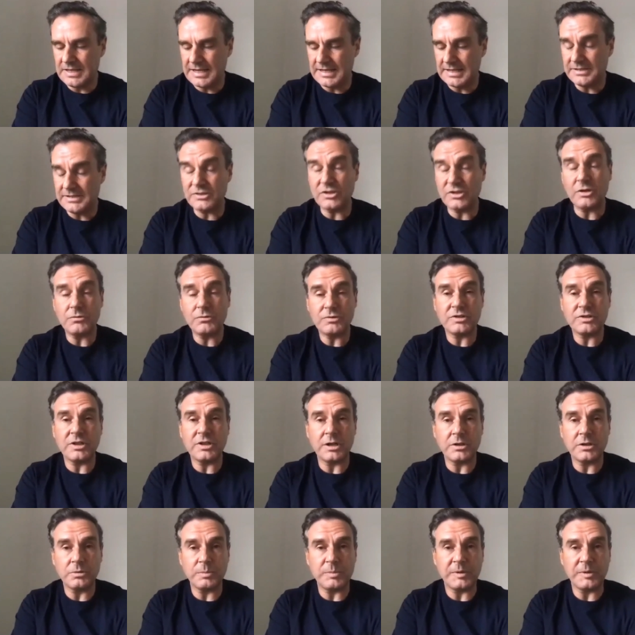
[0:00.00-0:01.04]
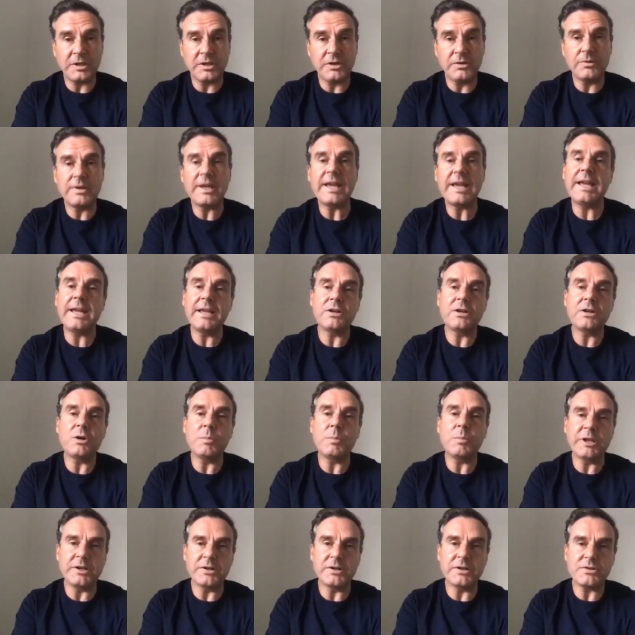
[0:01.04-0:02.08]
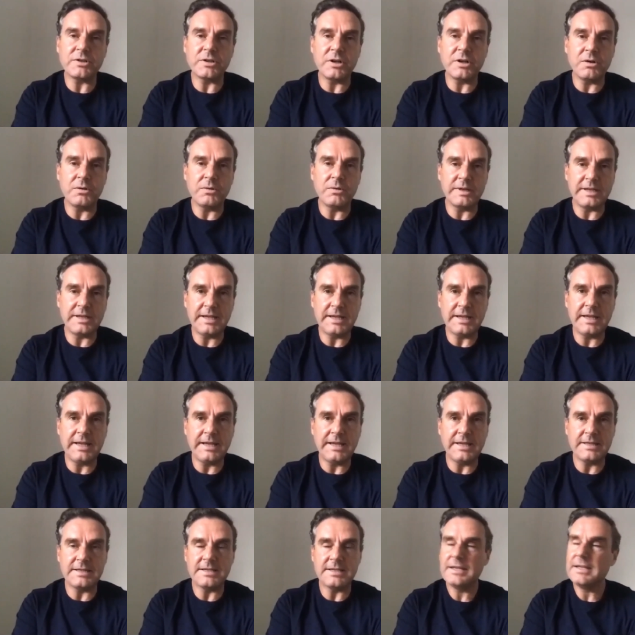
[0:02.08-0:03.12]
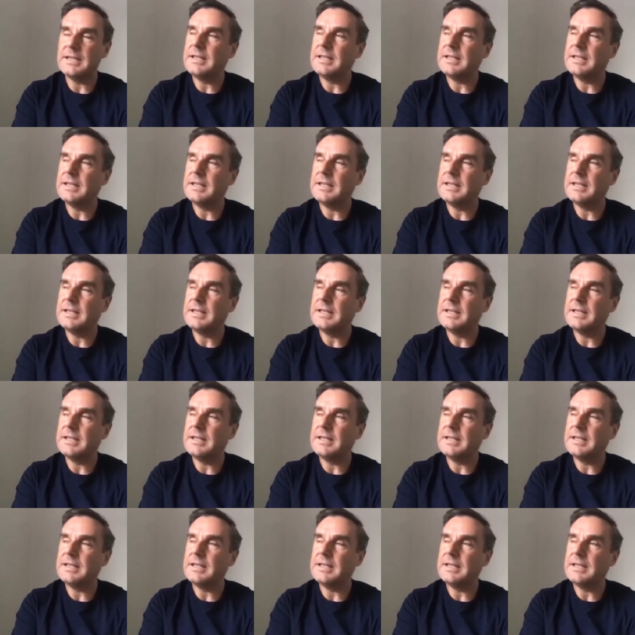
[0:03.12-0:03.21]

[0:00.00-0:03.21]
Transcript: his own startup in the UK a couple of years ago, and he, had